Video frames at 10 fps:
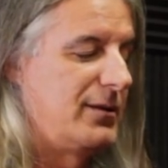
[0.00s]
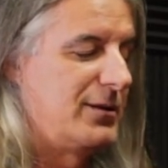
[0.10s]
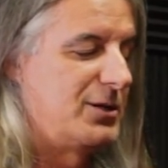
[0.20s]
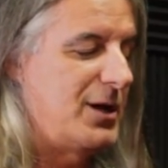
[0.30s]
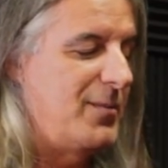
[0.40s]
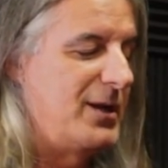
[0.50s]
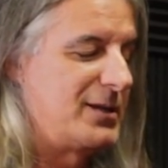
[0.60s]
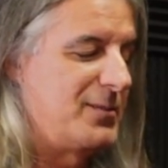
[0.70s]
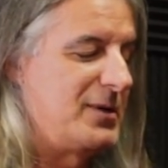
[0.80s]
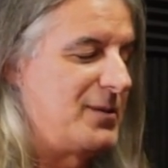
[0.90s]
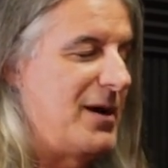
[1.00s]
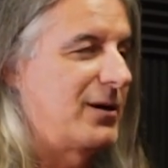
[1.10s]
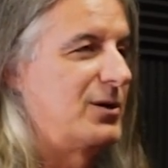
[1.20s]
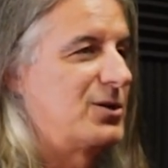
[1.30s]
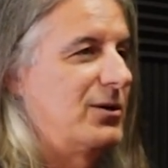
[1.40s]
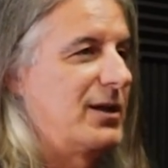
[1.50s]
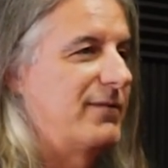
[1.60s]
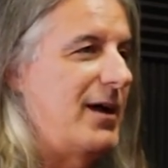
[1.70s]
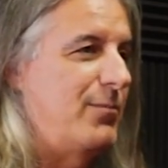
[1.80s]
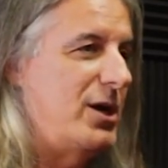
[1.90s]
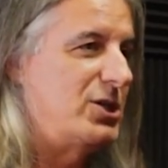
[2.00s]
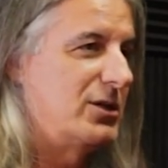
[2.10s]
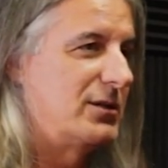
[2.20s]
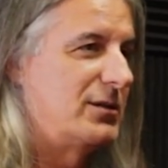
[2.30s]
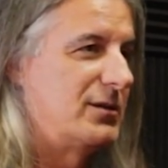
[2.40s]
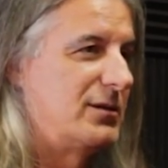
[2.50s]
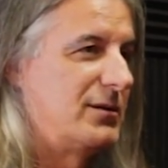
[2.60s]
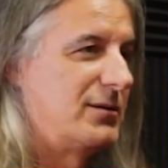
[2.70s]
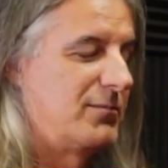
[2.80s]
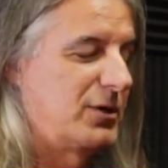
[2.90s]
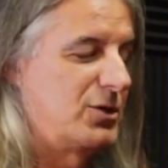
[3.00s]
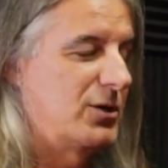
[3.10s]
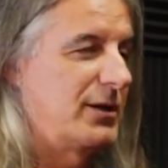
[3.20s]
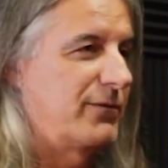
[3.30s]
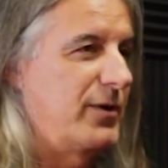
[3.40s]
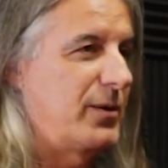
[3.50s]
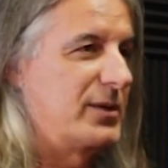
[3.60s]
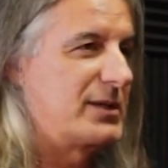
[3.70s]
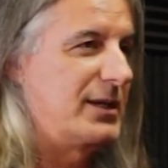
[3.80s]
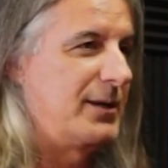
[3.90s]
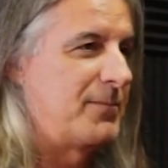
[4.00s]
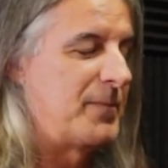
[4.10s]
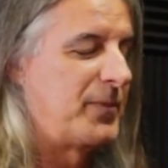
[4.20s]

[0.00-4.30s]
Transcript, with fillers: shamanism is about controlling vibration, mm-hmm. controlling frequency.